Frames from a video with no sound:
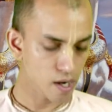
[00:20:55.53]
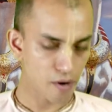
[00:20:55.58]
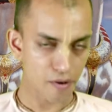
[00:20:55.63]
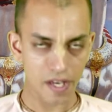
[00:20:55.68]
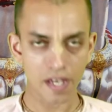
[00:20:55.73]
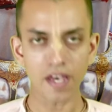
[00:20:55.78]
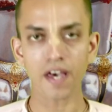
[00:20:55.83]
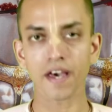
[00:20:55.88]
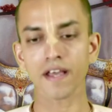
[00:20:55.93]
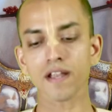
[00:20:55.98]

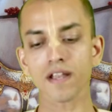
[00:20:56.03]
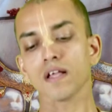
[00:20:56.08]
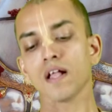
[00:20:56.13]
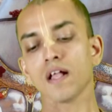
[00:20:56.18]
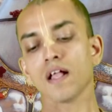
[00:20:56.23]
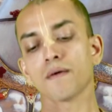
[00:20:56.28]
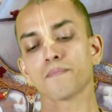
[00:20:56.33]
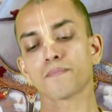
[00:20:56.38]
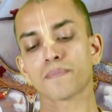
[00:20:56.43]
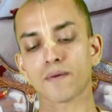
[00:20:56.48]
Now here,
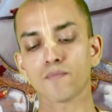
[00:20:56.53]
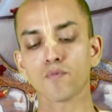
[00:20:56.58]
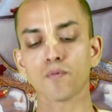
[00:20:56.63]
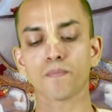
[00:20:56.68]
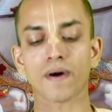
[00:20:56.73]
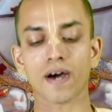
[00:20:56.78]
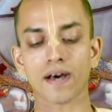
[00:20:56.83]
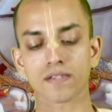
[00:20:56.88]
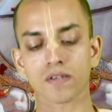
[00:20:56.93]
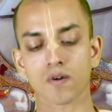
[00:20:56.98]

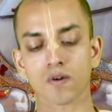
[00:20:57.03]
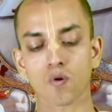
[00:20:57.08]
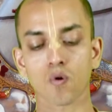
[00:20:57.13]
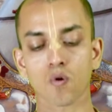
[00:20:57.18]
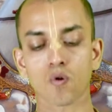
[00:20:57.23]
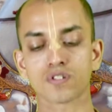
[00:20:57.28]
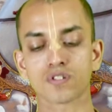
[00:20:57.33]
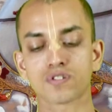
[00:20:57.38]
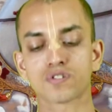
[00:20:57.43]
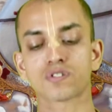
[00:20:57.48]
Prabhupada
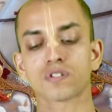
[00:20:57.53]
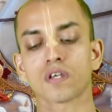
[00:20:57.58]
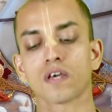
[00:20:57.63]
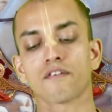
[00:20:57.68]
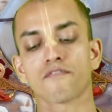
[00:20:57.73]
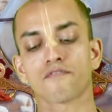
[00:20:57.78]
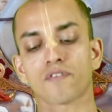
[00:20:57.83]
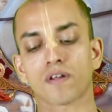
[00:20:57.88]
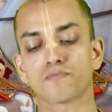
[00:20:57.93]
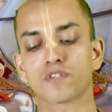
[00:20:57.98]
quotes
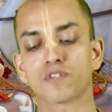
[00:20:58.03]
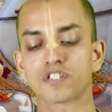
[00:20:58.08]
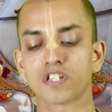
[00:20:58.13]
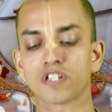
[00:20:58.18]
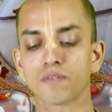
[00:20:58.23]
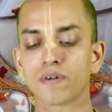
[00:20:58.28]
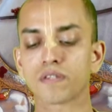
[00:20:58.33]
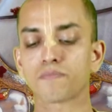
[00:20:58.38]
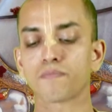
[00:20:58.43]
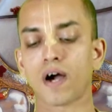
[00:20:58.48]
from the
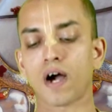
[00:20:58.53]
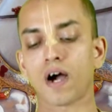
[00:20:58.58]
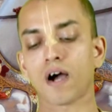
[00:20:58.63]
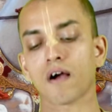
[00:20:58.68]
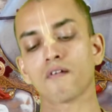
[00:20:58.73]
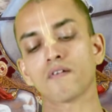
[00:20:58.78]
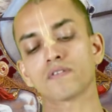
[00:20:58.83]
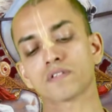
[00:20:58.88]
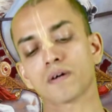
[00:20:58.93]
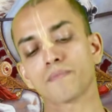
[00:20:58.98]
Srimad
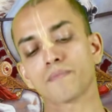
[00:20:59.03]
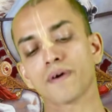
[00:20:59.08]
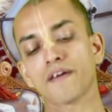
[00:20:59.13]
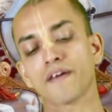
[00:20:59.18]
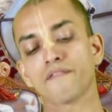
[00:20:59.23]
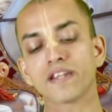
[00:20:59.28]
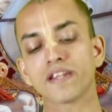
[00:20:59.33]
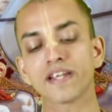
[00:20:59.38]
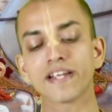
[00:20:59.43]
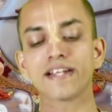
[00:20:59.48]
Bhagavatam
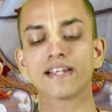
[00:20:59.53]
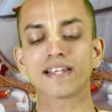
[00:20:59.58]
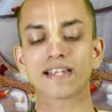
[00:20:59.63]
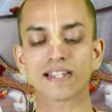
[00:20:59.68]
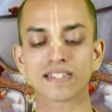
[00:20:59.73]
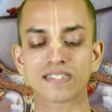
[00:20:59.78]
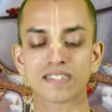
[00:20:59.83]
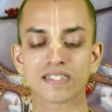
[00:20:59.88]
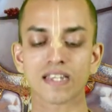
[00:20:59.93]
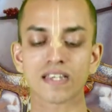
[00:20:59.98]
a very
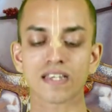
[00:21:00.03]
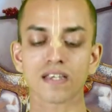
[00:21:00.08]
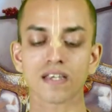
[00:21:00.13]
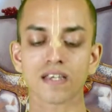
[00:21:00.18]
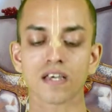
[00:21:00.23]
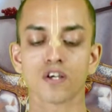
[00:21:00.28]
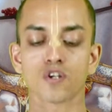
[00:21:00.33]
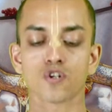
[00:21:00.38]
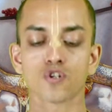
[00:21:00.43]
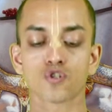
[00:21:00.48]

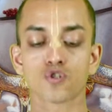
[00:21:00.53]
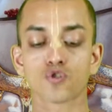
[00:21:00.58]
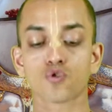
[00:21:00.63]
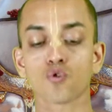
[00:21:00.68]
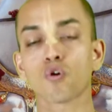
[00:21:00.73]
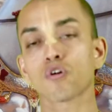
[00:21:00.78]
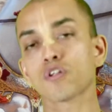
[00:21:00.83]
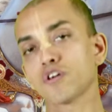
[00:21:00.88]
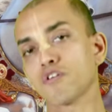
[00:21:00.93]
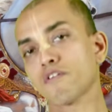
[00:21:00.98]
interesting
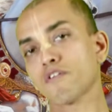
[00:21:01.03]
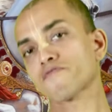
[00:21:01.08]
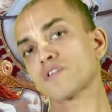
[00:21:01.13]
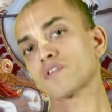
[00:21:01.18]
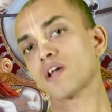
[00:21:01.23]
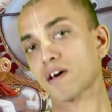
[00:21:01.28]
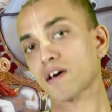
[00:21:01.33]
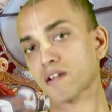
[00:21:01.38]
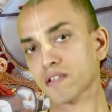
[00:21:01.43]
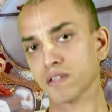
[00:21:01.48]
story
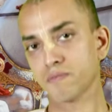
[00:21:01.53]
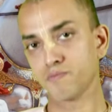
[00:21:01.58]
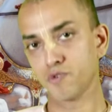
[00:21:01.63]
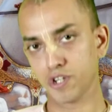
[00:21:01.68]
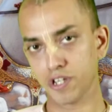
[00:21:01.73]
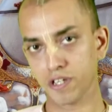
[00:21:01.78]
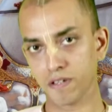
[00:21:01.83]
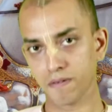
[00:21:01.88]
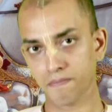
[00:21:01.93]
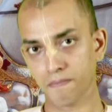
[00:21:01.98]
of Narada
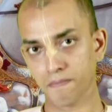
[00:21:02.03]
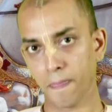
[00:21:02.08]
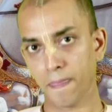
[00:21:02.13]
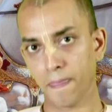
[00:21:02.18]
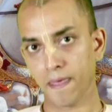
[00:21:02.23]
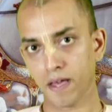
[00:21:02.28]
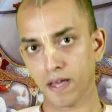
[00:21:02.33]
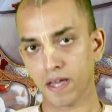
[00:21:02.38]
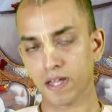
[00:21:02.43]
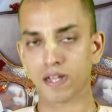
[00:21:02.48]
Muni.
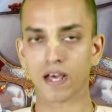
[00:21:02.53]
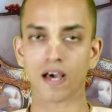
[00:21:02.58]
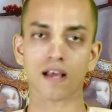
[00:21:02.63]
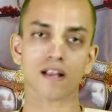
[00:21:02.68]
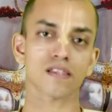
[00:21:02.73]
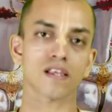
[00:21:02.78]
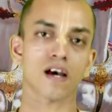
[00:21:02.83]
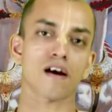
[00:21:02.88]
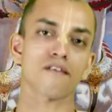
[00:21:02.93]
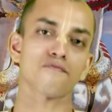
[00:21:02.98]

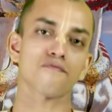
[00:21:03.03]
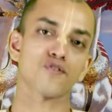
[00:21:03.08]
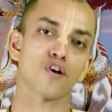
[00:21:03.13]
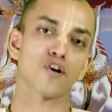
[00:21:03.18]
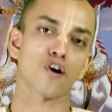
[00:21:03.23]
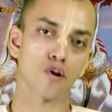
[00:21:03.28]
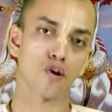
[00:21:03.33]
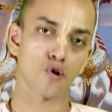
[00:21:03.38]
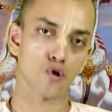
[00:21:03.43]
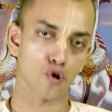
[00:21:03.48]
Narada,
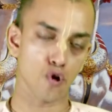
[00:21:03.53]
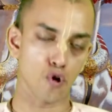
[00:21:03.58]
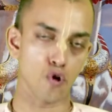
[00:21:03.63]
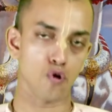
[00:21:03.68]
we all